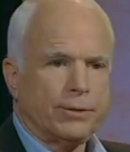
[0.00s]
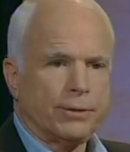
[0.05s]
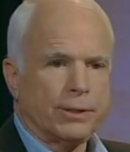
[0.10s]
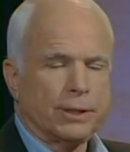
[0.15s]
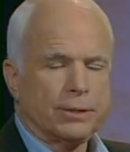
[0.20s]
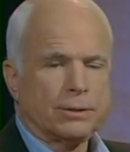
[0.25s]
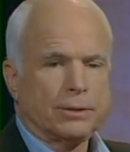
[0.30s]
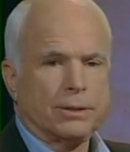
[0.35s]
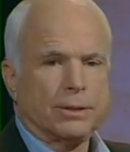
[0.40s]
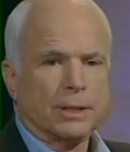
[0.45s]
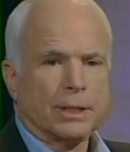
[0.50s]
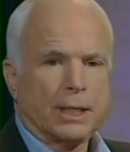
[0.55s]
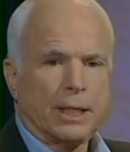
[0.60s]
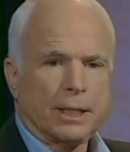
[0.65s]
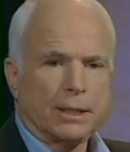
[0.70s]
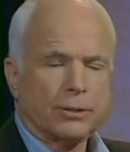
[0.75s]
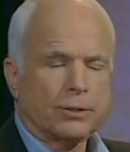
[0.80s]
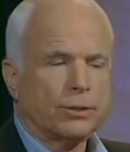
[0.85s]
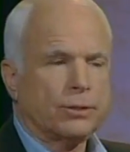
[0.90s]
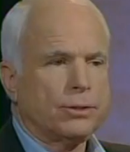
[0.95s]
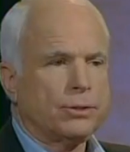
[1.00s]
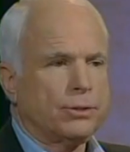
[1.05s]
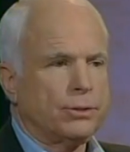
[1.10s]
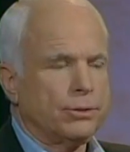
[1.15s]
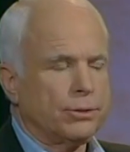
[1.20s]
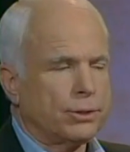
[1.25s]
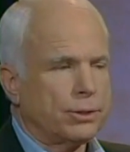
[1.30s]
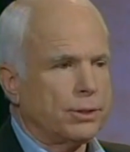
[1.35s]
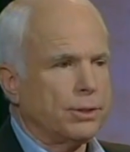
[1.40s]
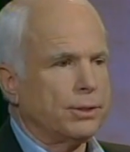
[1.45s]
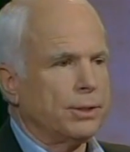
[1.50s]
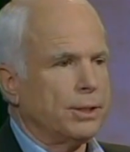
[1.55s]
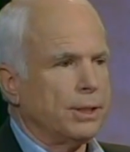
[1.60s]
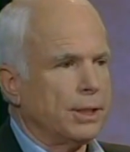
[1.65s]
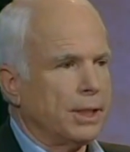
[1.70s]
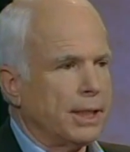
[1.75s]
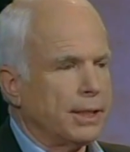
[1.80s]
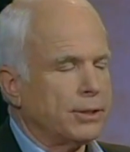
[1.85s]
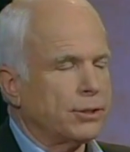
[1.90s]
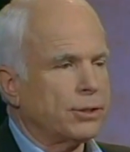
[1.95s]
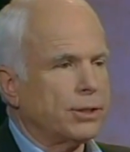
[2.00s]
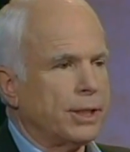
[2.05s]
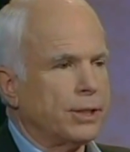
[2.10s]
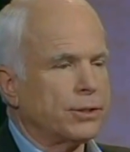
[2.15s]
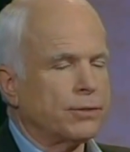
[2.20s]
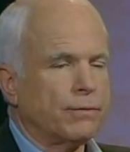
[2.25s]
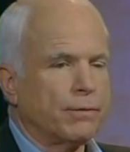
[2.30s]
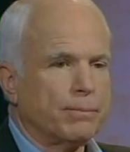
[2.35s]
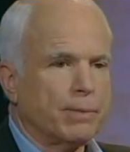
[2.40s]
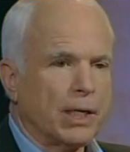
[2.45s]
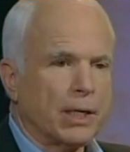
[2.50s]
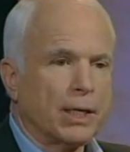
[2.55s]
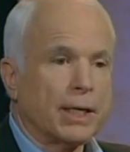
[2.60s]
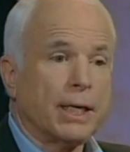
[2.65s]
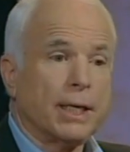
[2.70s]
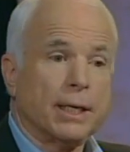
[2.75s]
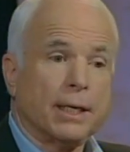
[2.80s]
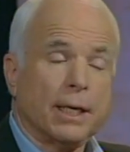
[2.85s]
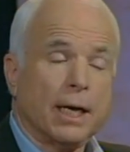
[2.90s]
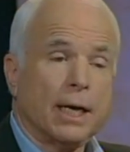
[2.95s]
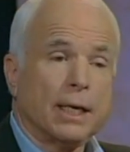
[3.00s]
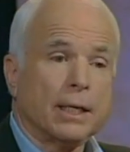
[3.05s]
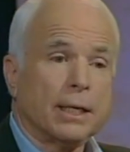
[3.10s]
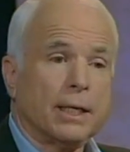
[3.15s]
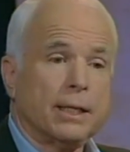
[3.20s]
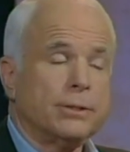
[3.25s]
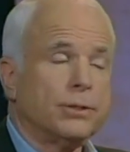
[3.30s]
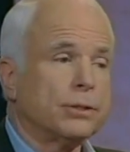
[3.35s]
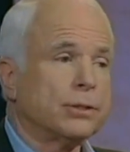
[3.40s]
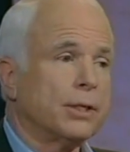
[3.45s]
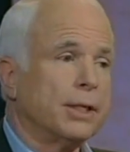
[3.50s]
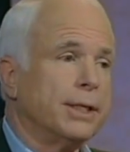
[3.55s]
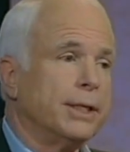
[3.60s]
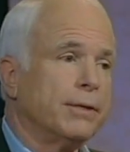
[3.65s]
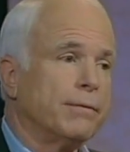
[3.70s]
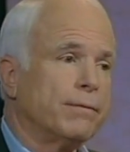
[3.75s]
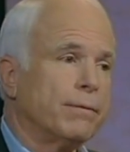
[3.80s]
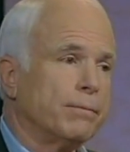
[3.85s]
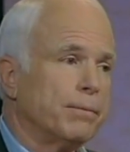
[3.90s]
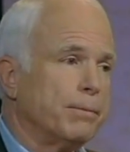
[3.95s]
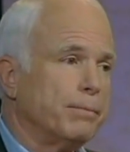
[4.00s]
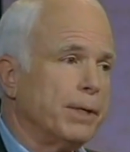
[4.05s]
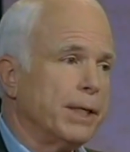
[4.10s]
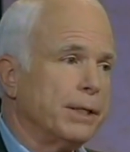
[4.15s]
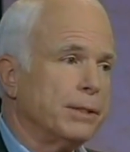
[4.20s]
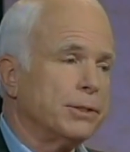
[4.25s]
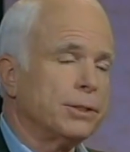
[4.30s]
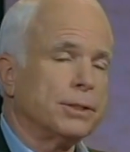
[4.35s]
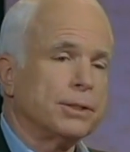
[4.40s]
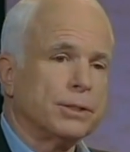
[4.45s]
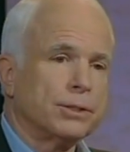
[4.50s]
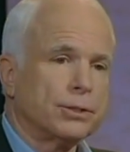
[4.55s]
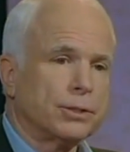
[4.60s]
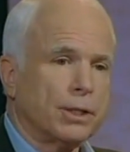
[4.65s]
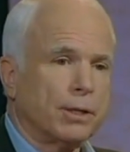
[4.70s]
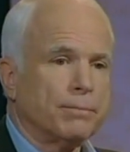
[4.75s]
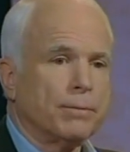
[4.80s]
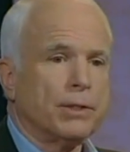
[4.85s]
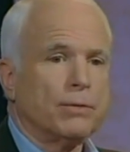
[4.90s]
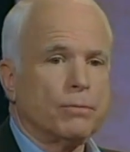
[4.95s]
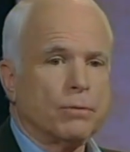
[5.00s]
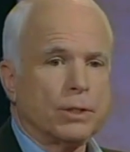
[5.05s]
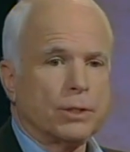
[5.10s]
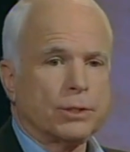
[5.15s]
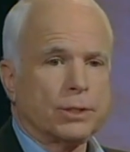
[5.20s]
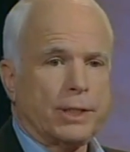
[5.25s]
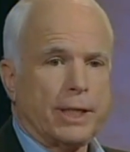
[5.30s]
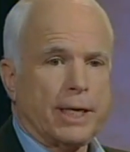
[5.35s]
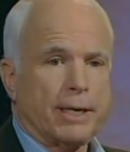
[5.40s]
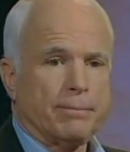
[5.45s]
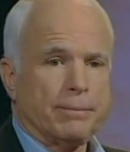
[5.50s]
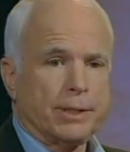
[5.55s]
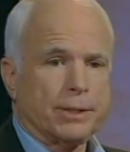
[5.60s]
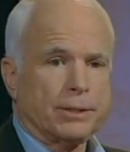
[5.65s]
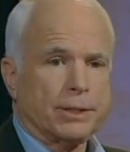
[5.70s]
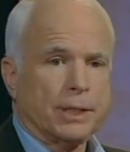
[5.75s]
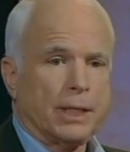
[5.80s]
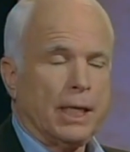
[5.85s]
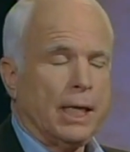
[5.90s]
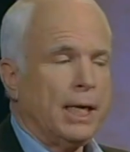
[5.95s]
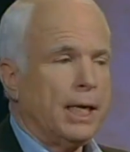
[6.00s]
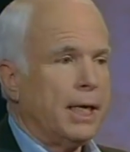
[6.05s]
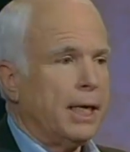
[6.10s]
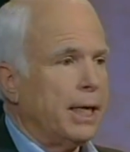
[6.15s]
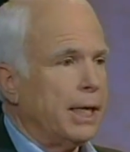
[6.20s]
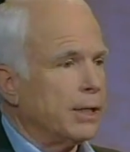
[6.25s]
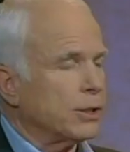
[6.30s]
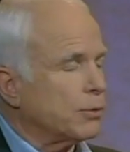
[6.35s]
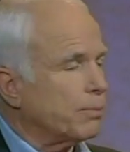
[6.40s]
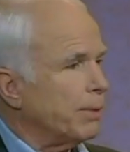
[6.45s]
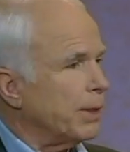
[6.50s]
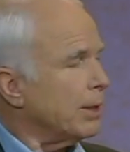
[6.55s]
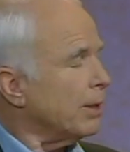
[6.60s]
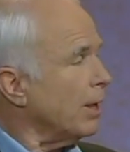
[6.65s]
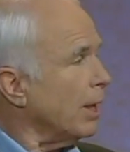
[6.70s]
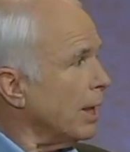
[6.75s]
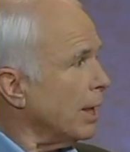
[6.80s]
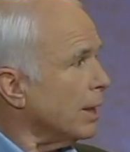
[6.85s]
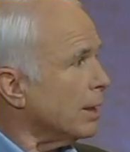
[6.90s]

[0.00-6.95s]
adhering to the Constitution of the United States of America and not legislating from the bench. Some of the worst damage has been